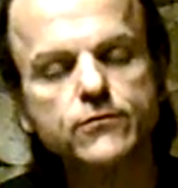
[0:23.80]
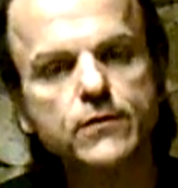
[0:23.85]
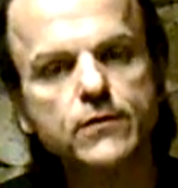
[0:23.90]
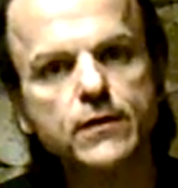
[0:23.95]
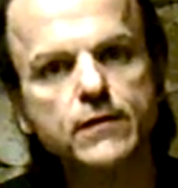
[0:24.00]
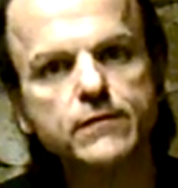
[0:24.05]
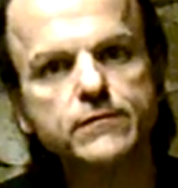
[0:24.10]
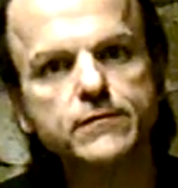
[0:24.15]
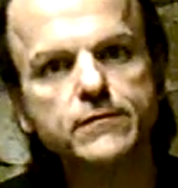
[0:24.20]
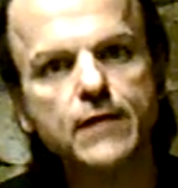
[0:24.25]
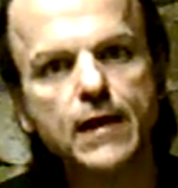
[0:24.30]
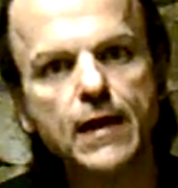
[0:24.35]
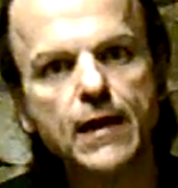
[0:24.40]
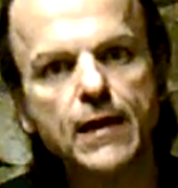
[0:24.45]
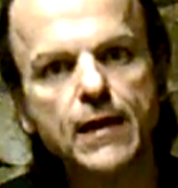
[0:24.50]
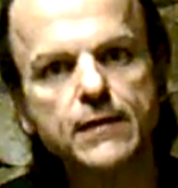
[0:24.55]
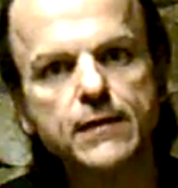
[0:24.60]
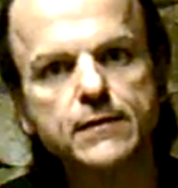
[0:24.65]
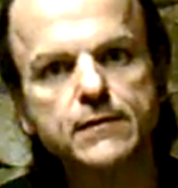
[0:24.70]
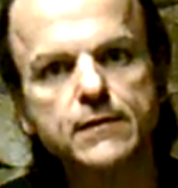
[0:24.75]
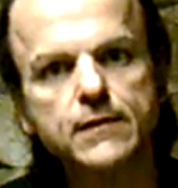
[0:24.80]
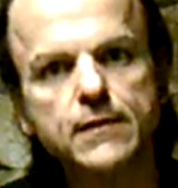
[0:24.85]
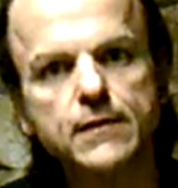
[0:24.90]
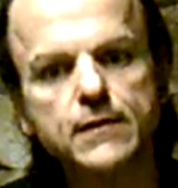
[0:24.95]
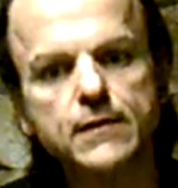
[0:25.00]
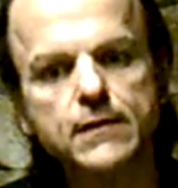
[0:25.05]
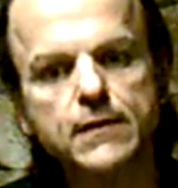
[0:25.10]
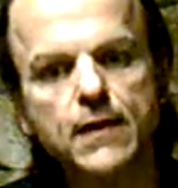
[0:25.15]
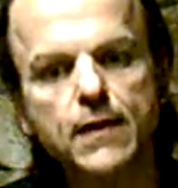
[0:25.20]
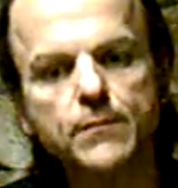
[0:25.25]
countries
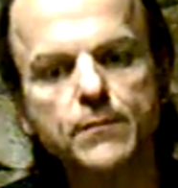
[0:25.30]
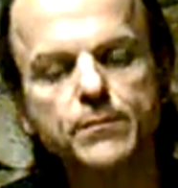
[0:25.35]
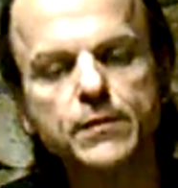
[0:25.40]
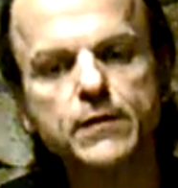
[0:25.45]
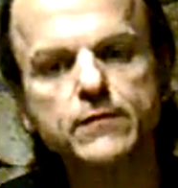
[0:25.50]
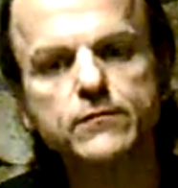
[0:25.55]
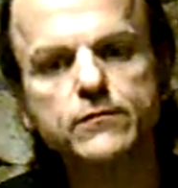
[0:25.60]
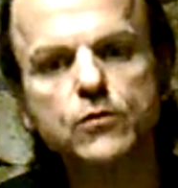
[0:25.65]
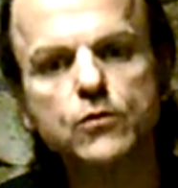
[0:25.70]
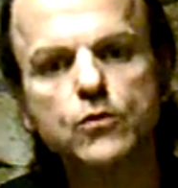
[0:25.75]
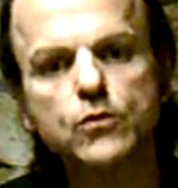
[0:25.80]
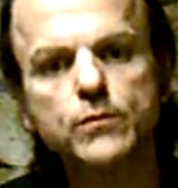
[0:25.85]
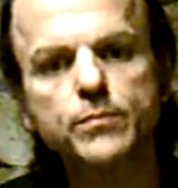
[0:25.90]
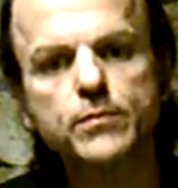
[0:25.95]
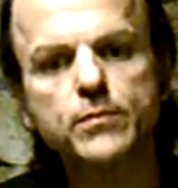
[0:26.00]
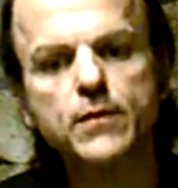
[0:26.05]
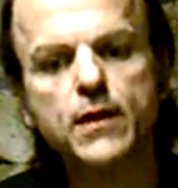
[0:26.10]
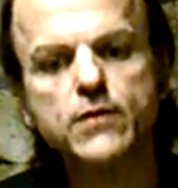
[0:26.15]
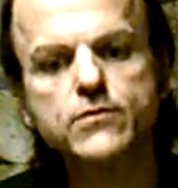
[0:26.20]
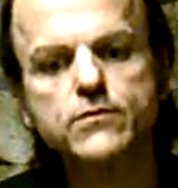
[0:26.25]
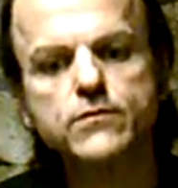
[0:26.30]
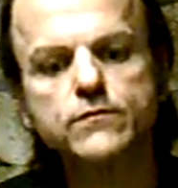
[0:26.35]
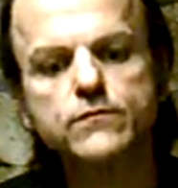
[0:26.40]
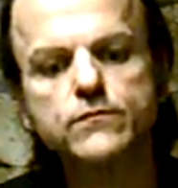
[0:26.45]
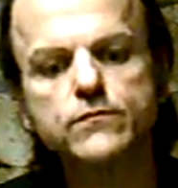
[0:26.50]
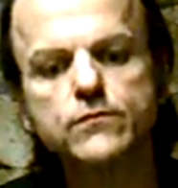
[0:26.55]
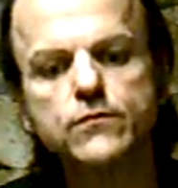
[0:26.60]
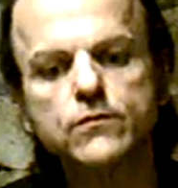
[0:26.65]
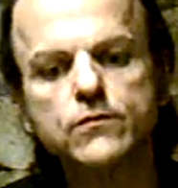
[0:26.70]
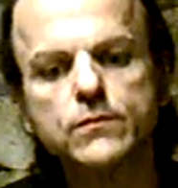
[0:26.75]
and companies and
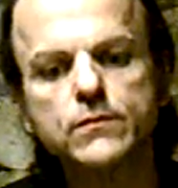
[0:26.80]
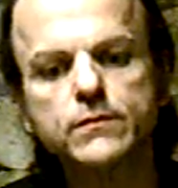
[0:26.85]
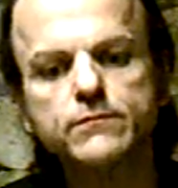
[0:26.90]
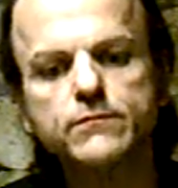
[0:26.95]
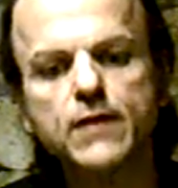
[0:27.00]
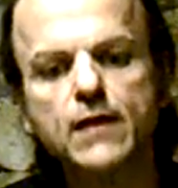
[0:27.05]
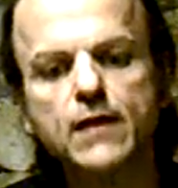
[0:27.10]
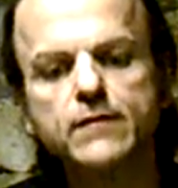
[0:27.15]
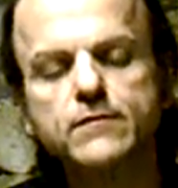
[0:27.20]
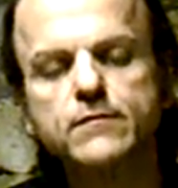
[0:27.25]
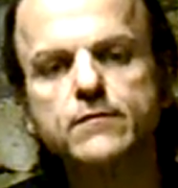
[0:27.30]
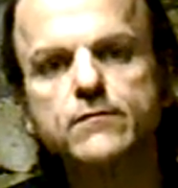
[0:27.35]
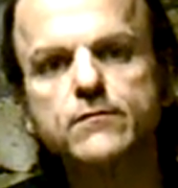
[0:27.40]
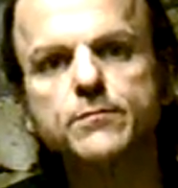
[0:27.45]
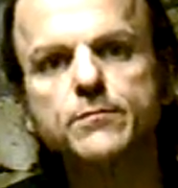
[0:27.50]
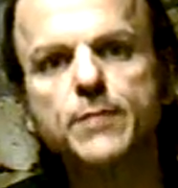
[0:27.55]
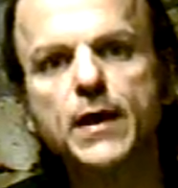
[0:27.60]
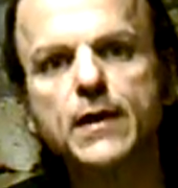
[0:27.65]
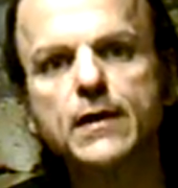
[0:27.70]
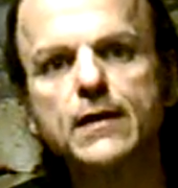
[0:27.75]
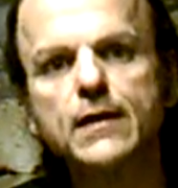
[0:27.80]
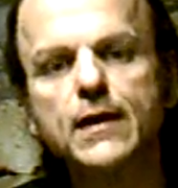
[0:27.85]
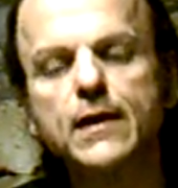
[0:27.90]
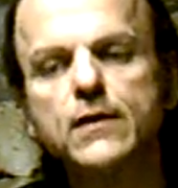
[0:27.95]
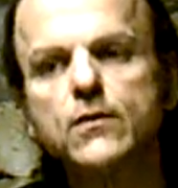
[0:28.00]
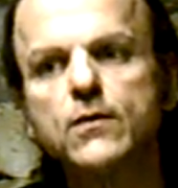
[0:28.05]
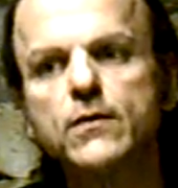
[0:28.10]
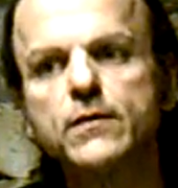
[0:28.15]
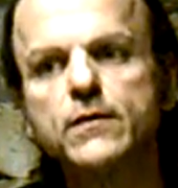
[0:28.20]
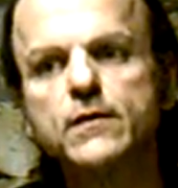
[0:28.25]
corporations to invest and
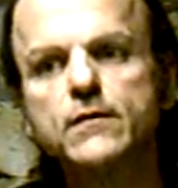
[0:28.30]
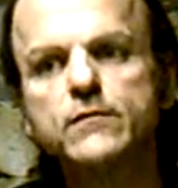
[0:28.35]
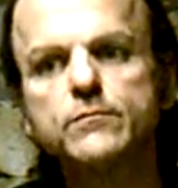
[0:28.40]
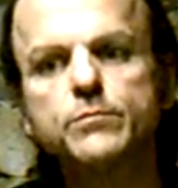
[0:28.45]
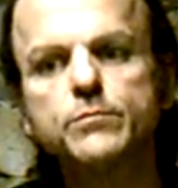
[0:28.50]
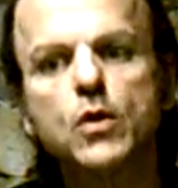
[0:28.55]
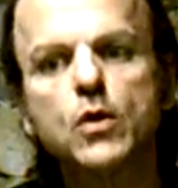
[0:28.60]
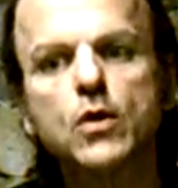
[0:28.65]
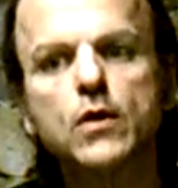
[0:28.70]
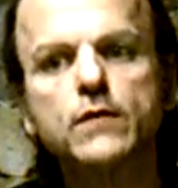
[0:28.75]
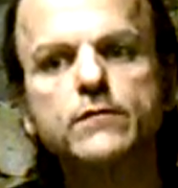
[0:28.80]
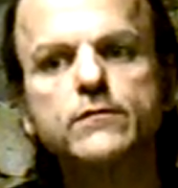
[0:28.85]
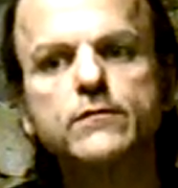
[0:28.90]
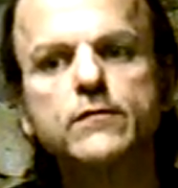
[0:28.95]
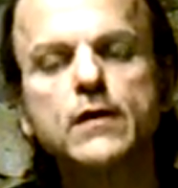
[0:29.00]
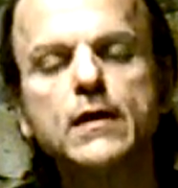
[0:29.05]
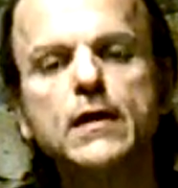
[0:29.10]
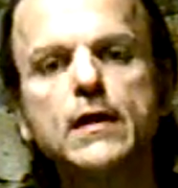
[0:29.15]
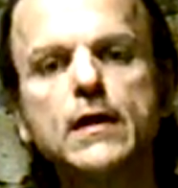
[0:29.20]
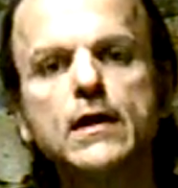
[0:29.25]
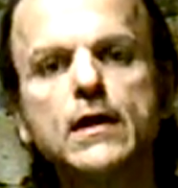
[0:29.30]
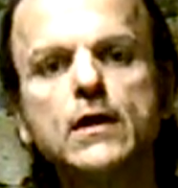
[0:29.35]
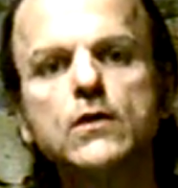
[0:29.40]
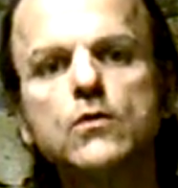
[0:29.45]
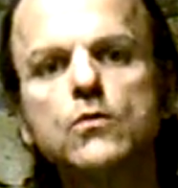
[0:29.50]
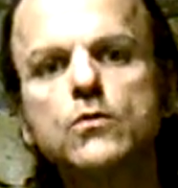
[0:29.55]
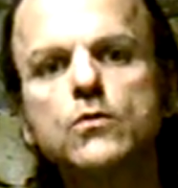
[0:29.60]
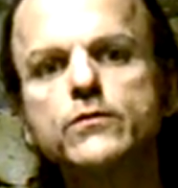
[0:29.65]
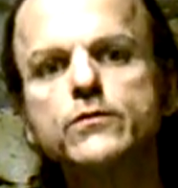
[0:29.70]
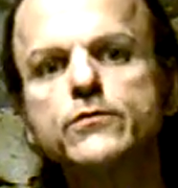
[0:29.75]
speculate on these bonds
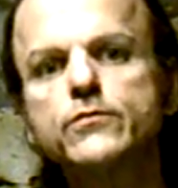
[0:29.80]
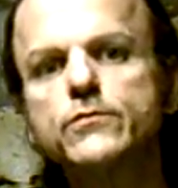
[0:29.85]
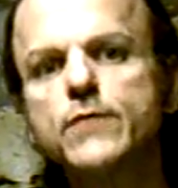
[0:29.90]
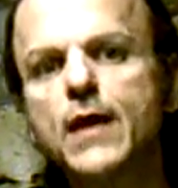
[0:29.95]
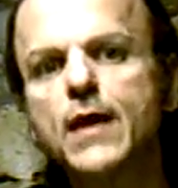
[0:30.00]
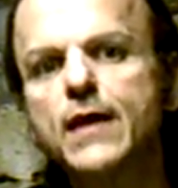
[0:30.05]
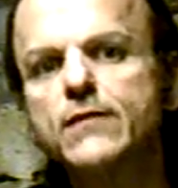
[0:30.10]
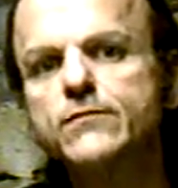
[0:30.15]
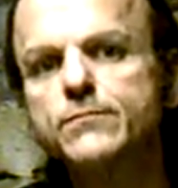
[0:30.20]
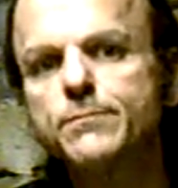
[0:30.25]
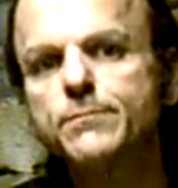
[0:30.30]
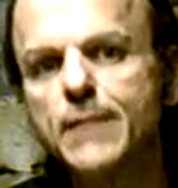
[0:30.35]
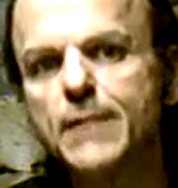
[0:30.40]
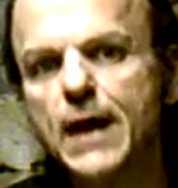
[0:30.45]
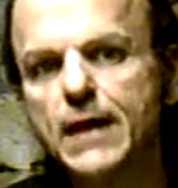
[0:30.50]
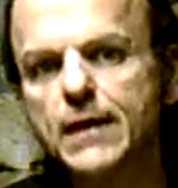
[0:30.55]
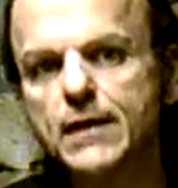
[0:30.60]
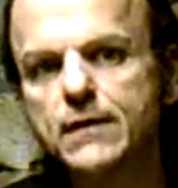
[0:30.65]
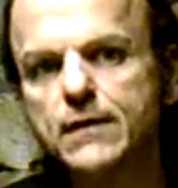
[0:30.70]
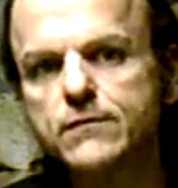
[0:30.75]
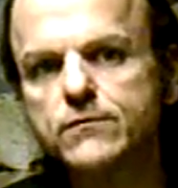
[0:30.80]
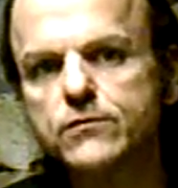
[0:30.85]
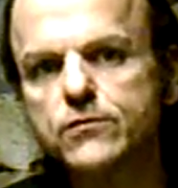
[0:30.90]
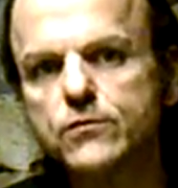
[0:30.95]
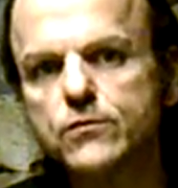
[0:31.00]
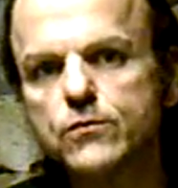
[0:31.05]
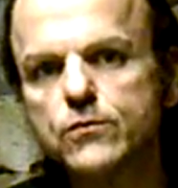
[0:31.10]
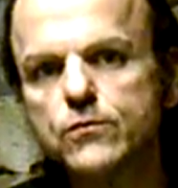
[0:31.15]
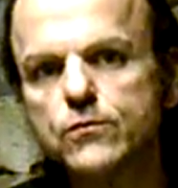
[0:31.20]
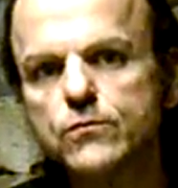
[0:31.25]
in order to raise
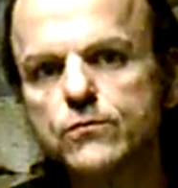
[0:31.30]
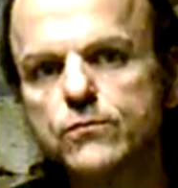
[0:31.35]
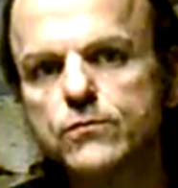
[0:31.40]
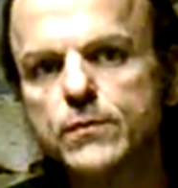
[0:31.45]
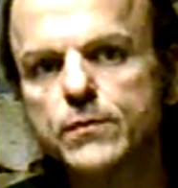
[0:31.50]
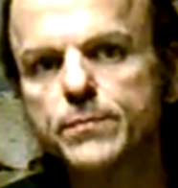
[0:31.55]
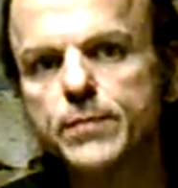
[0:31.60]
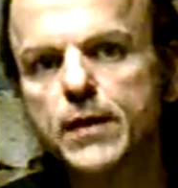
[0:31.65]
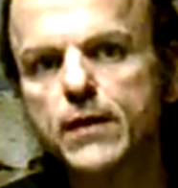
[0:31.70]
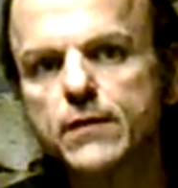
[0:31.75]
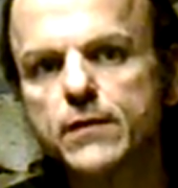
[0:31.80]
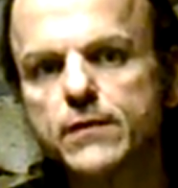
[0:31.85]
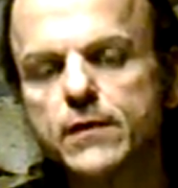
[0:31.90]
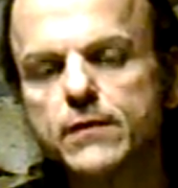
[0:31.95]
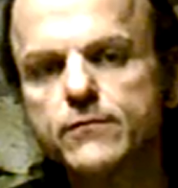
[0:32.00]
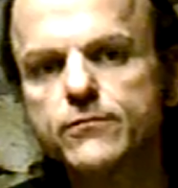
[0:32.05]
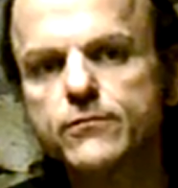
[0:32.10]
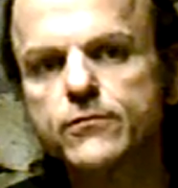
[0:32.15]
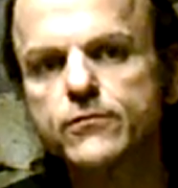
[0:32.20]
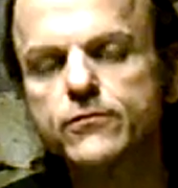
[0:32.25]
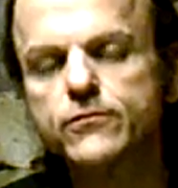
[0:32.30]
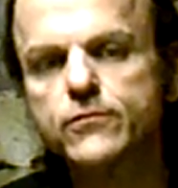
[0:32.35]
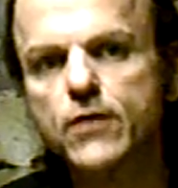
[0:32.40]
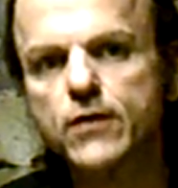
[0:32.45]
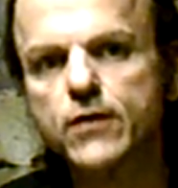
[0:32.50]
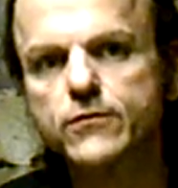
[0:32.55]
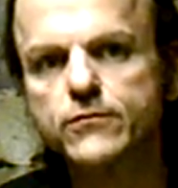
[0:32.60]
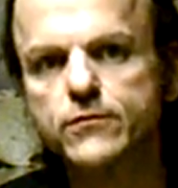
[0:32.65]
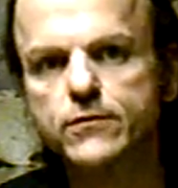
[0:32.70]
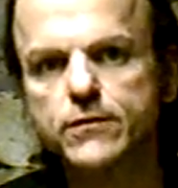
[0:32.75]
money to repair the
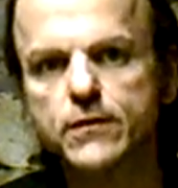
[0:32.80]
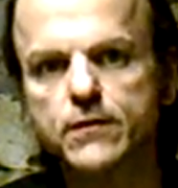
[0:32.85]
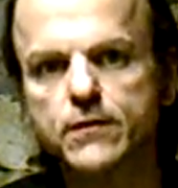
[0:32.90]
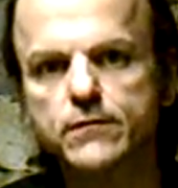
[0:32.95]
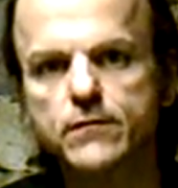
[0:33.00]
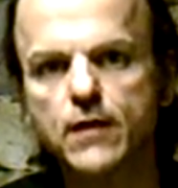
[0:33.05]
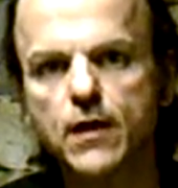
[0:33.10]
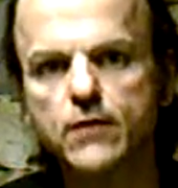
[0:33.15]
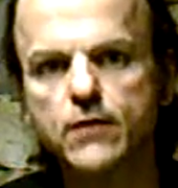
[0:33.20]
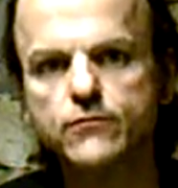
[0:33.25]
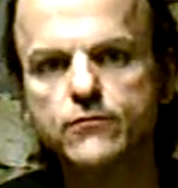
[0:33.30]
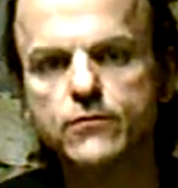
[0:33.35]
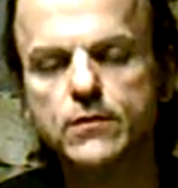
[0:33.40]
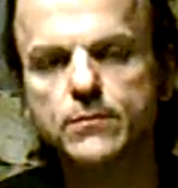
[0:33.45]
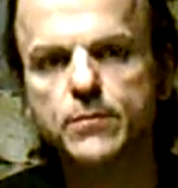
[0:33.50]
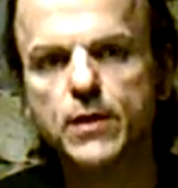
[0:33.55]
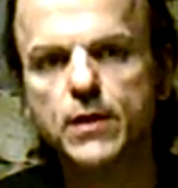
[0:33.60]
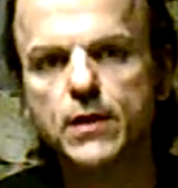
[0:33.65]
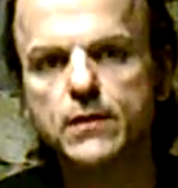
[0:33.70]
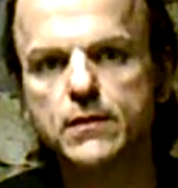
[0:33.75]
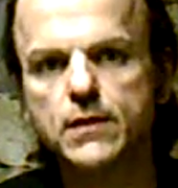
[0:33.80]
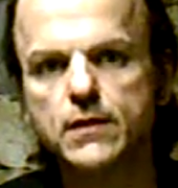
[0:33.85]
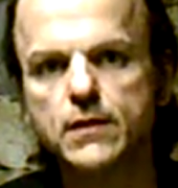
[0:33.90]
infrastructure in this country.